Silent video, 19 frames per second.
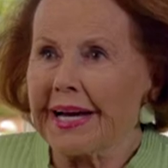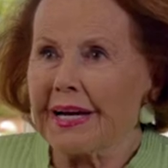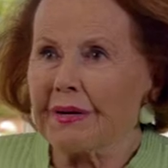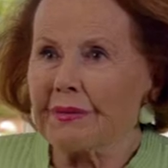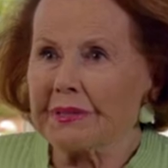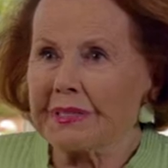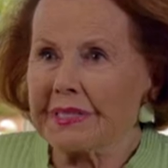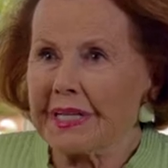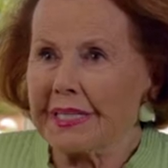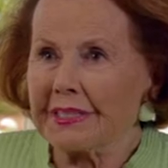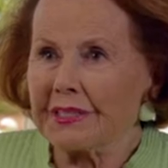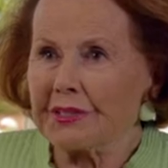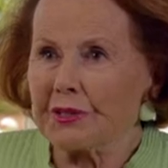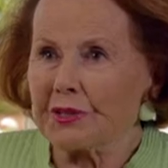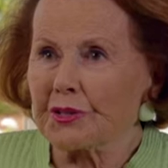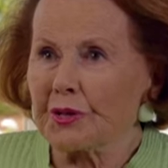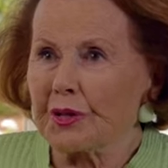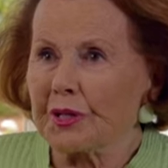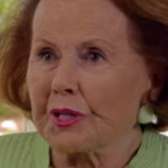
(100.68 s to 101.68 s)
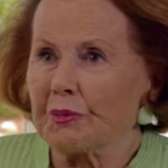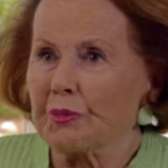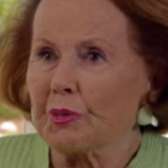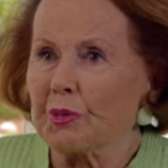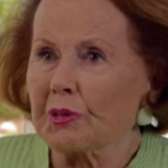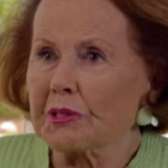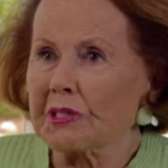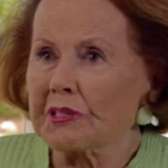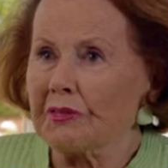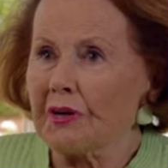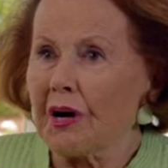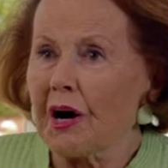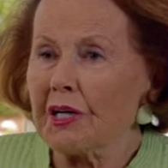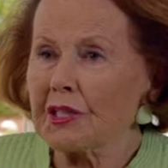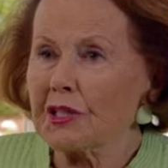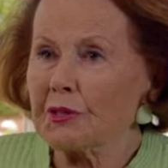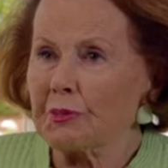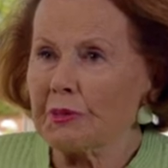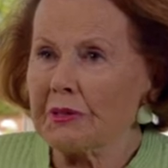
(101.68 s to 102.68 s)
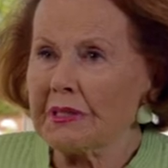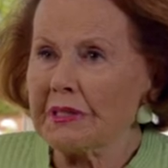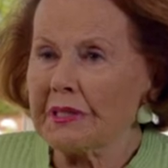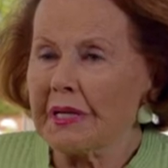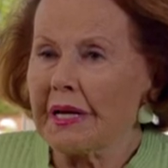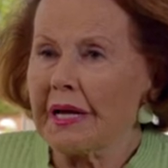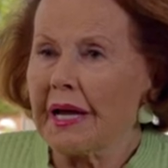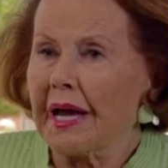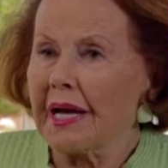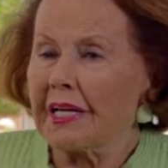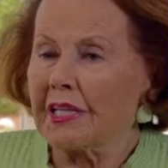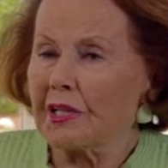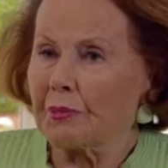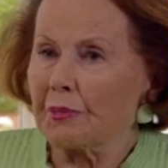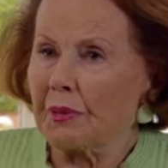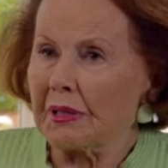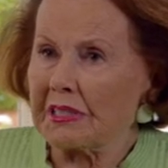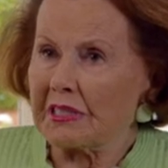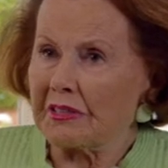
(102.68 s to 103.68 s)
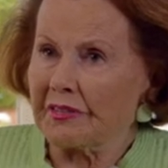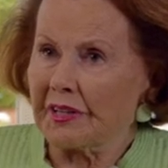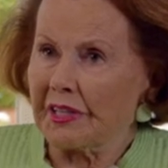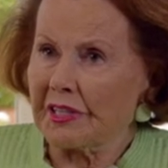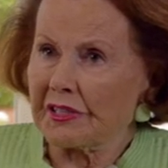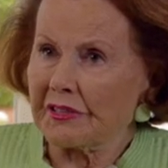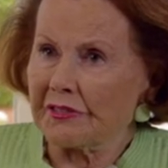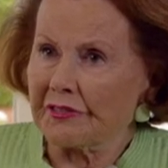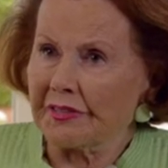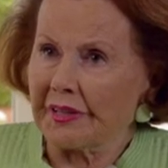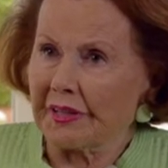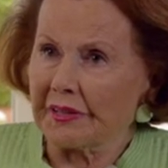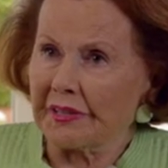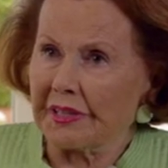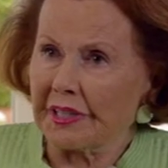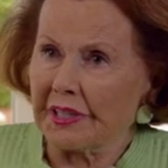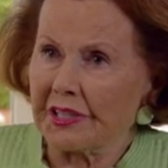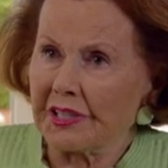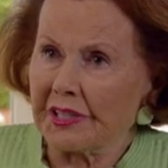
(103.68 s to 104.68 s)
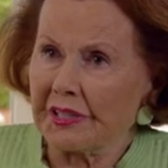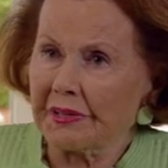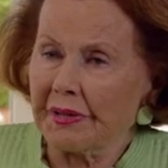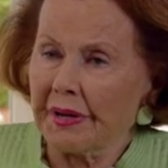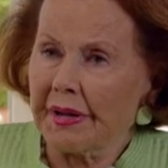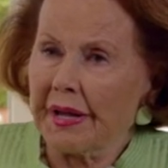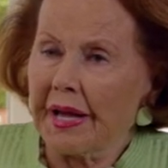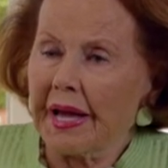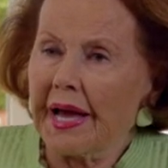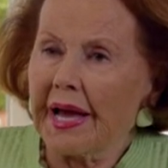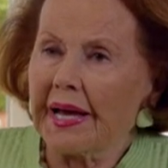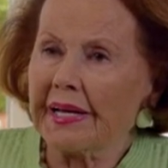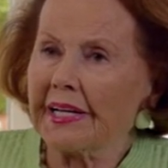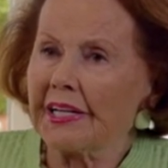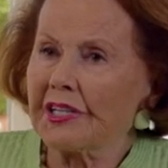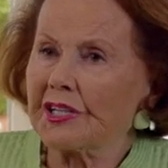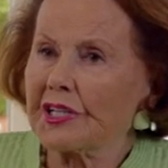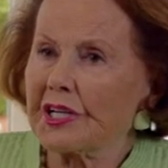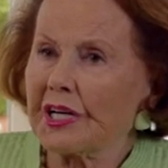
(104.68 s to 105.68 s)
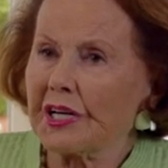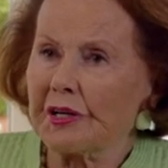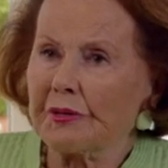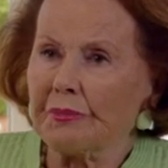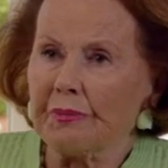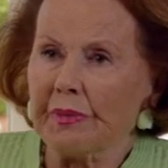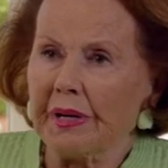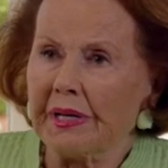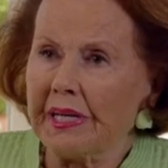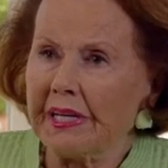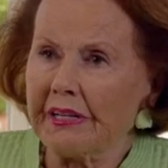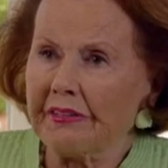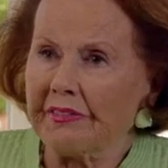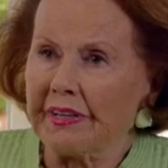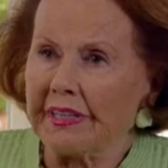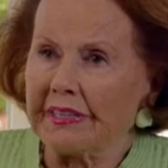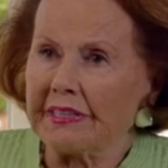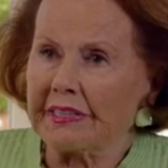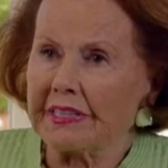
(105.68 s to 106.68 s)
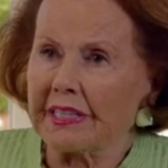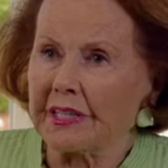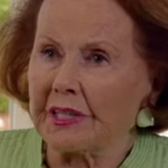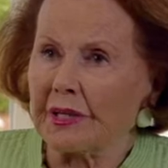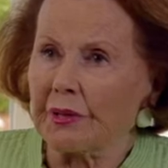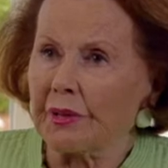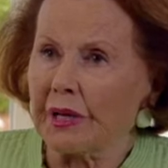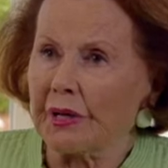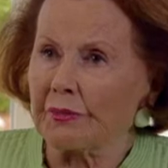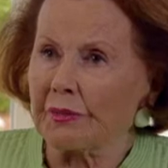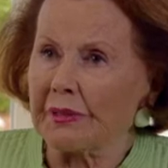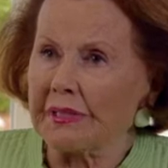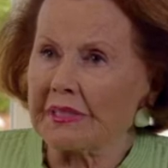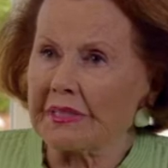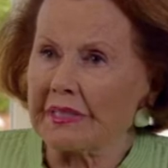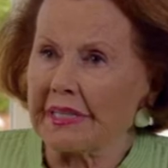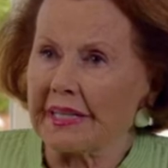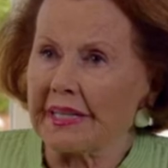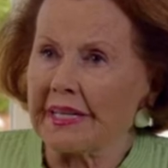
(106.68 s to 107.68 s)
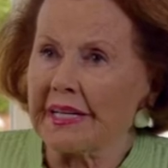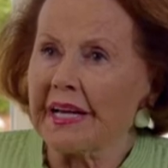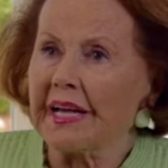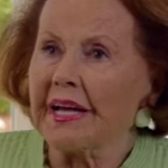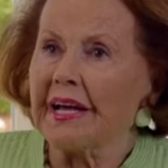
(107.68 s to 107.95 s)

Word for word: I was asked to join the boards of Hospice and the Preservation Foundation, and I chaired many events, including recently